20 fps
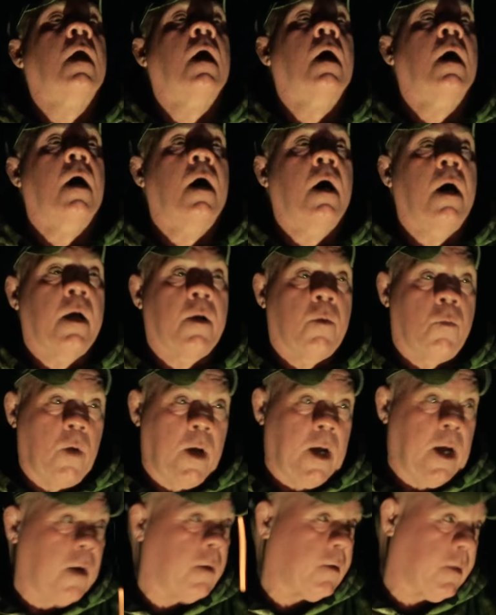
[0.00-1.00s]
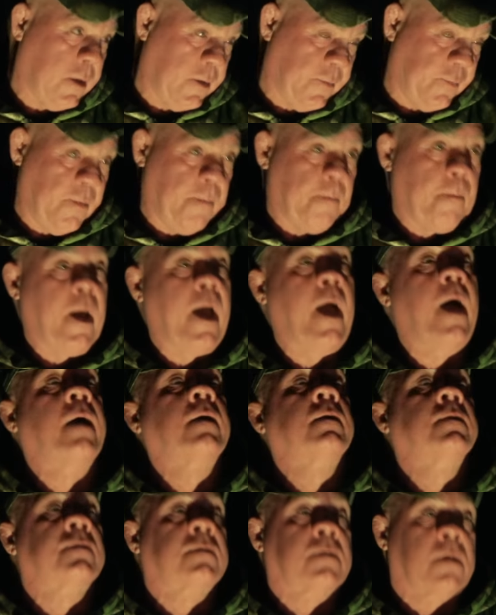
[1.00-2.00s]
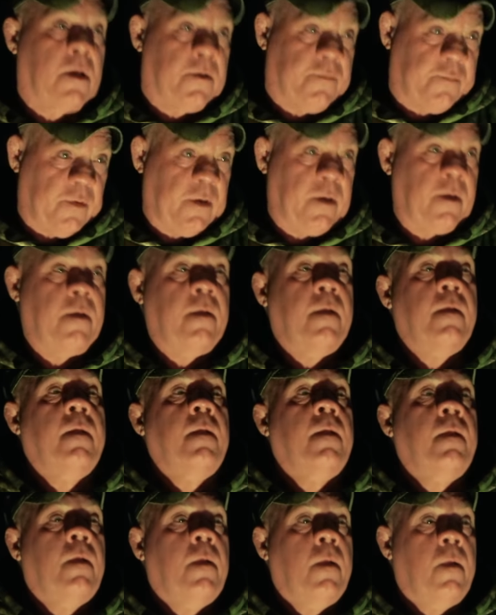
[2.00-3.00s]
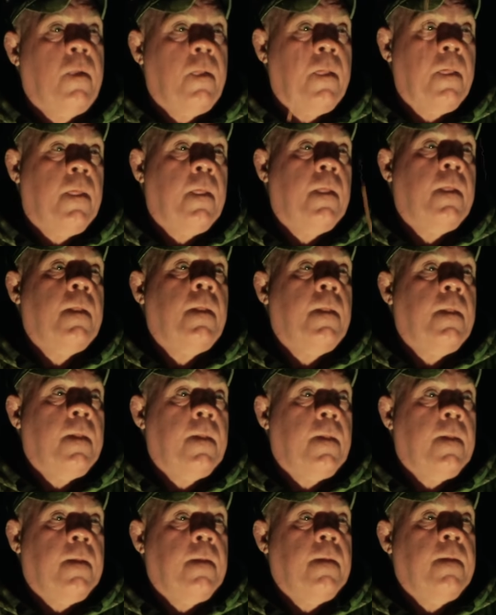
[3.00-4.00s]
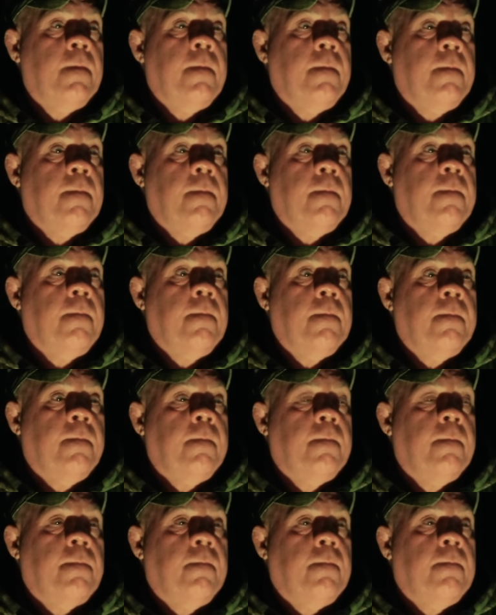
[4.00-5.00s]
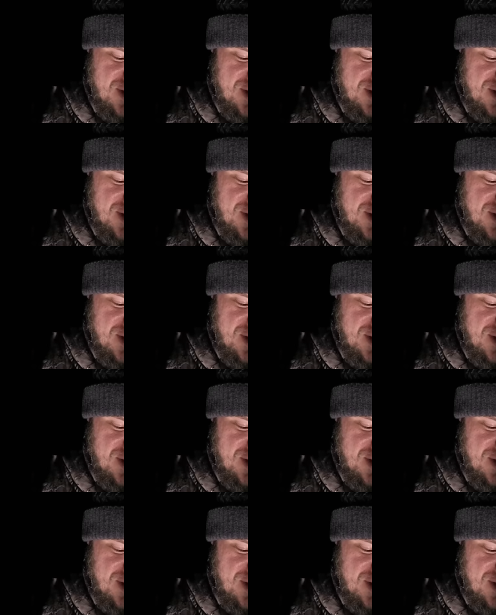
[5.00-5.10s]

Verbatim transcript: lot of wild country, mountainous country. Yes, it is. The next page